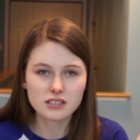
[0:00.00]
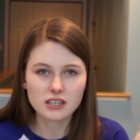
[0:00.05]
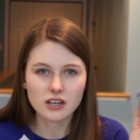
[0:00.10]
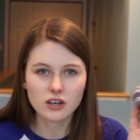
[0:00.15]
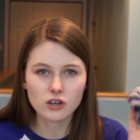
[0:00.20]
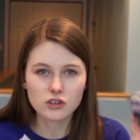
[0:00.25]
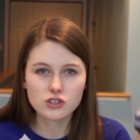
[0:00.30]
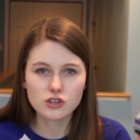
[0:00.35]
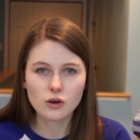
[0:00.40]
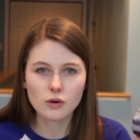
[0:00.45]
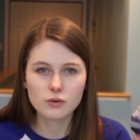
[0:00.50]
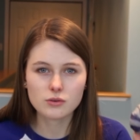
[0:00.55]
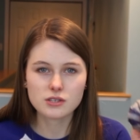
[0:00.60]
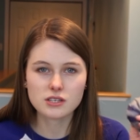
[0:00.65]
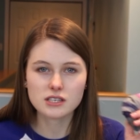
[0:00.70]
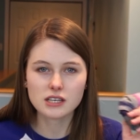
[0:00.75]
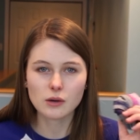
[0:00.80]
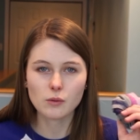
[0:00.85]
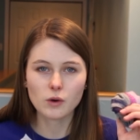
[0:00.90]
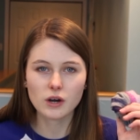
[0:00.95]
And also,
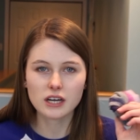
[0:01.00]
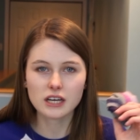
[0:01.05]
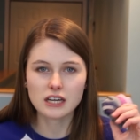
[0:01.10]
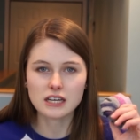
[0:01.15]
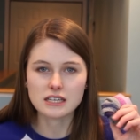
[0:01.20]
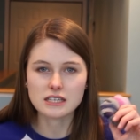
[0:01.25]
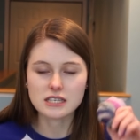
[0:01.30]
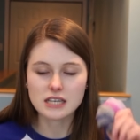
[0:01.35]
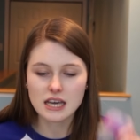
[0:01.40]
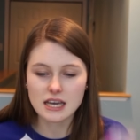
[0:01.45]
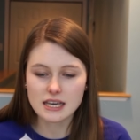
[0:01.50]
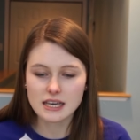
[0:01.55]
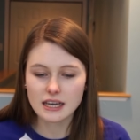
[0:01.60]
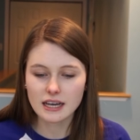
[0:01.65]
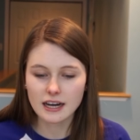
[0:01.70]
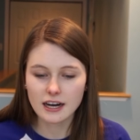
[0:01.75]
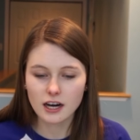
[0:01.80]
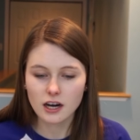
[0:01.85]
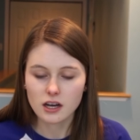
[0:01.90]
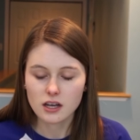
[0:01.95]
since I work in a
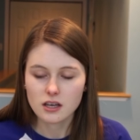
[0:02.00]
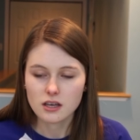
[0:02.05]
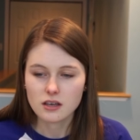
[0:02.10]
daycare,